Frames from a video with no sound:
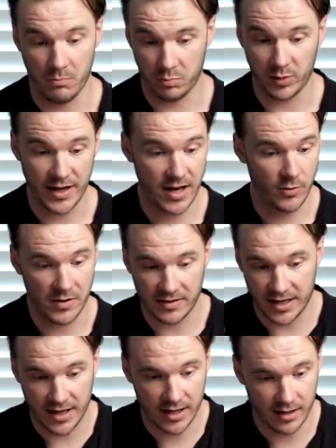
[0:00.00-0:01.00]
playing with
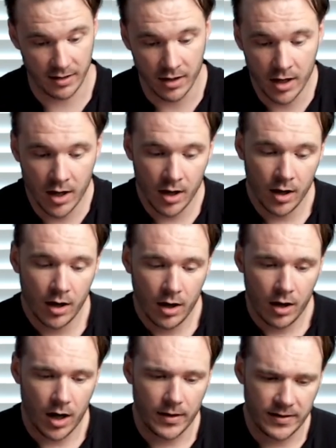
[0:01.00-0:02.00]
it and
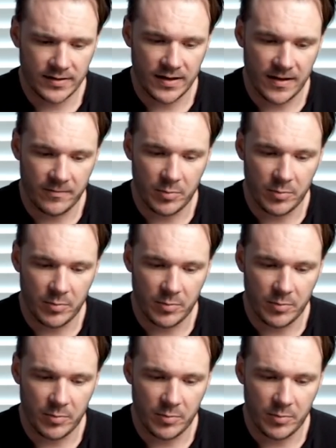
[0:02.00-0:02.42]
all this stuff.